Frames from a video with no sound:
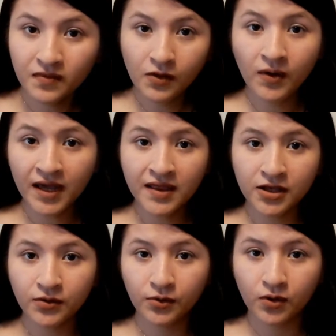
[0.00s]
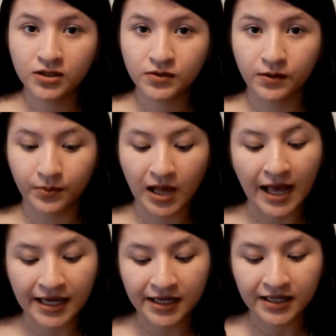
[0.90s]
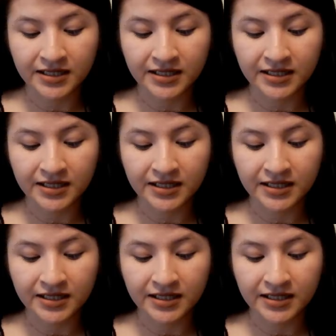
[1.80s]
The way that you would want to apply it